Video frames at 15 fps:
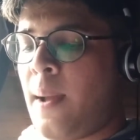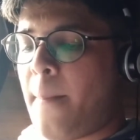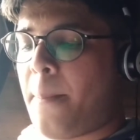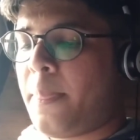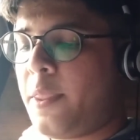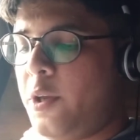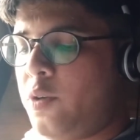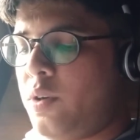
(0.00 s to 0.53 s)

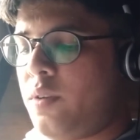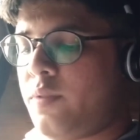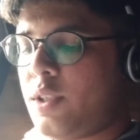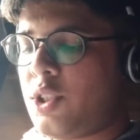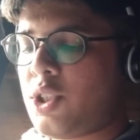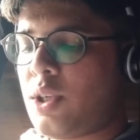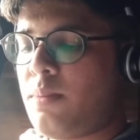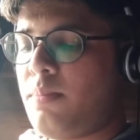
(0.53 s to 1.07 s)
New
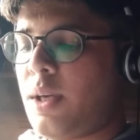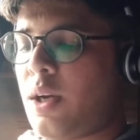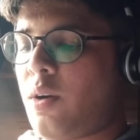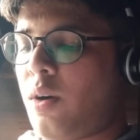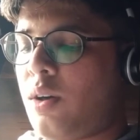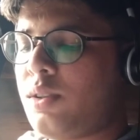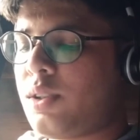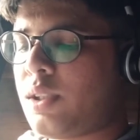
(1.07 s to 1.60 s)
invention may
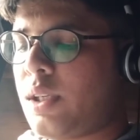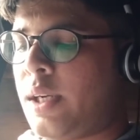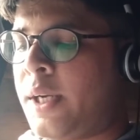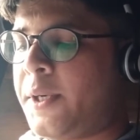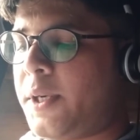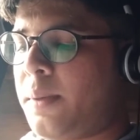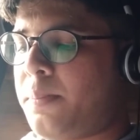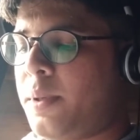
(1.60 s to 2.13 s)
cause
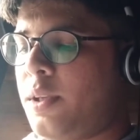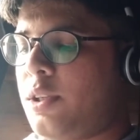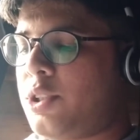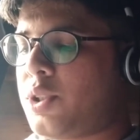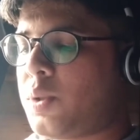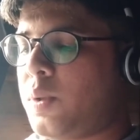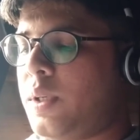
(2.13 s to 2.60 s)
entrepreneurs to